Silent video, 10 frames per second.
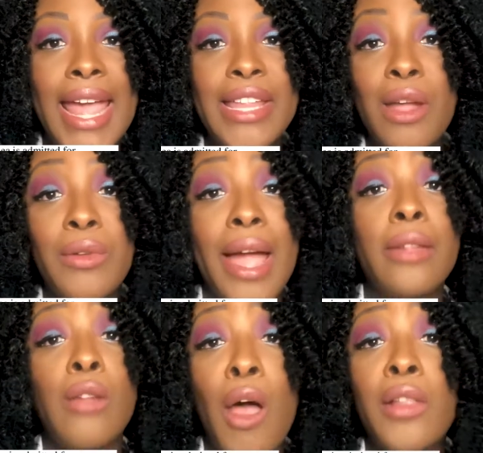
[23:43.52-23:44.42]
Now,
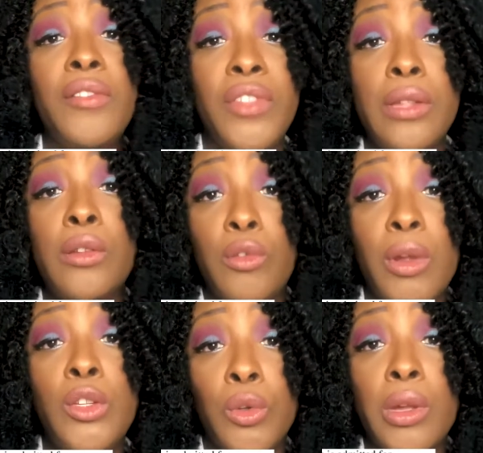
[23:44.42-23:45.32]
guys, all of these are
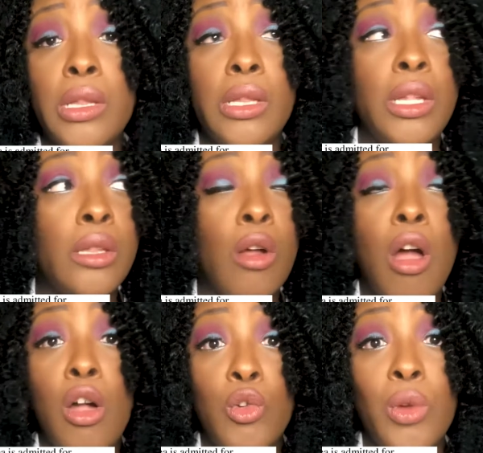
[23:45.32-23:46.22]
great choices. These are
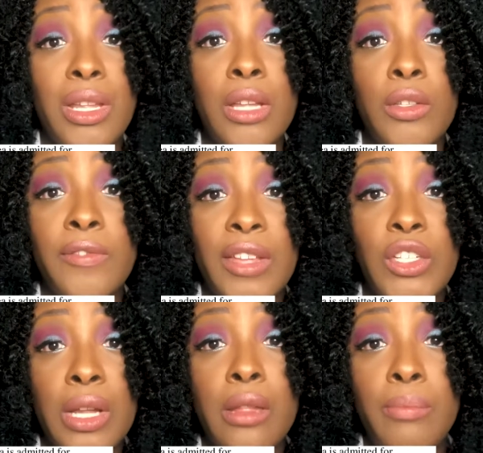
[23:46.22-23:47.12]
all great interventions.